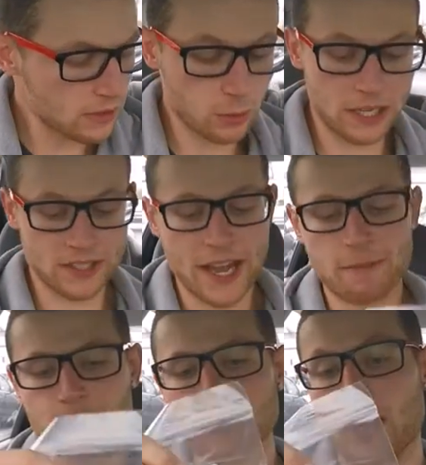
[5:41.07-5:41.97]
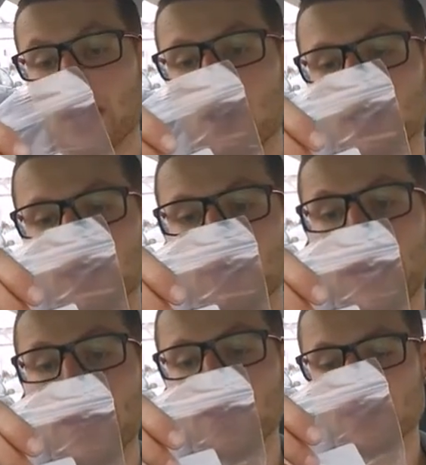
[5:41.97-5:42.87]
well, is that I got some
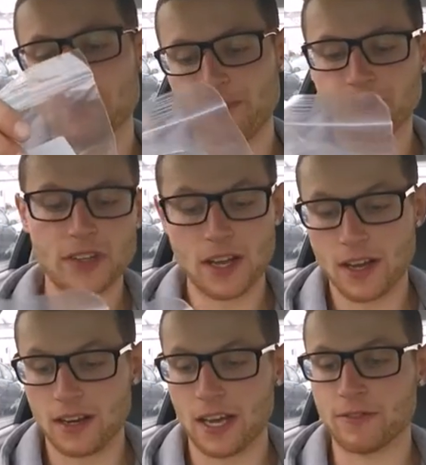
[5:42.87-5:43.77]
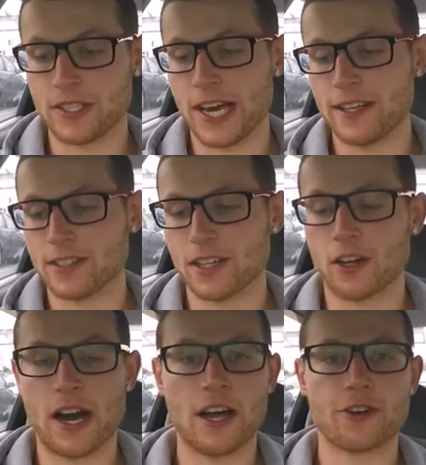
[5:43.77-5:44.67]
dates. Love dates. I
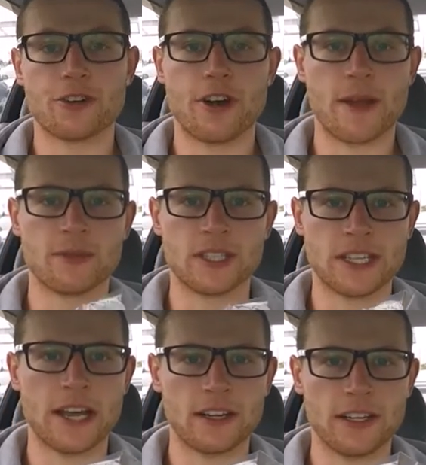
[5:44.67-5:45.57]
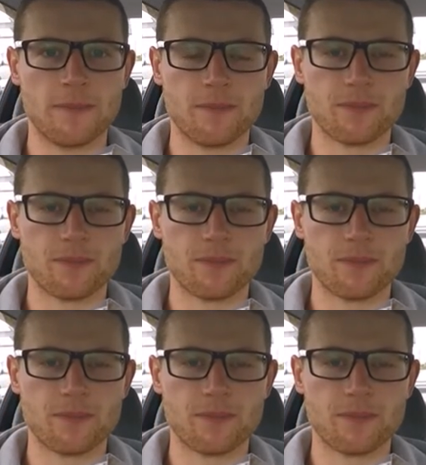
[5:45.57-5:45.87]
got 100 grams exactly.